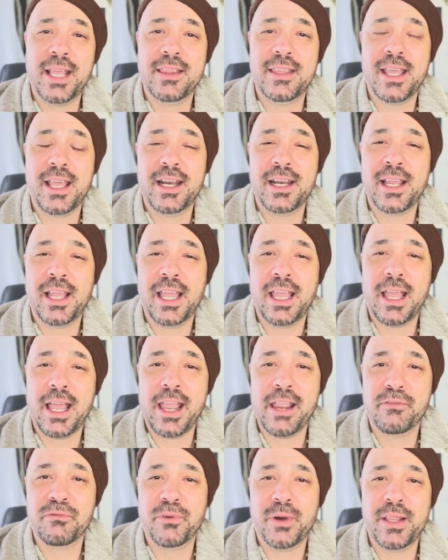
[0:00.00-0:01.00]
that I
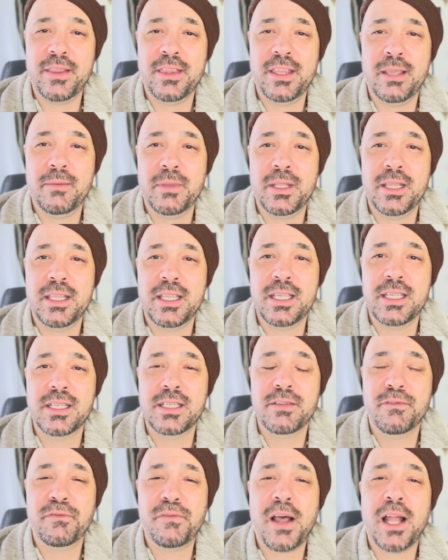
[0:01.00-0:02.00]
have written them in these
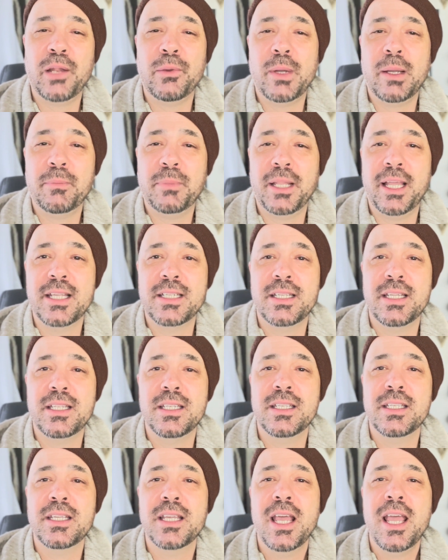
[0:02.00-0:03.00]
follow-up
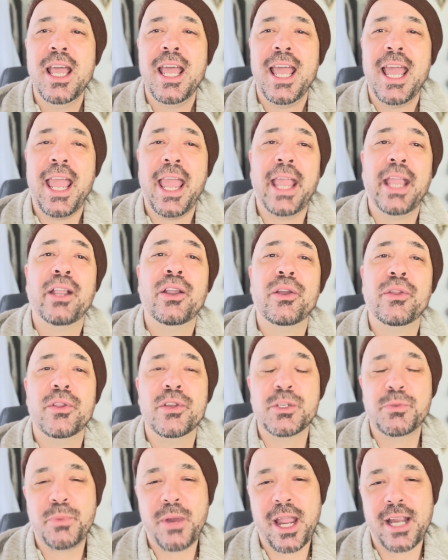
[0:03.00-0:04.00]
lessons anchor
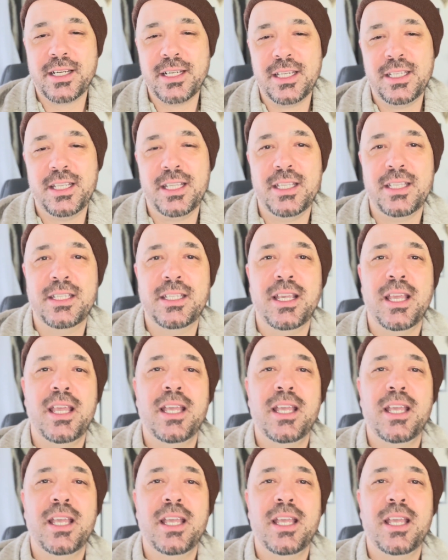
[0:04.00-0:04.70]
those practices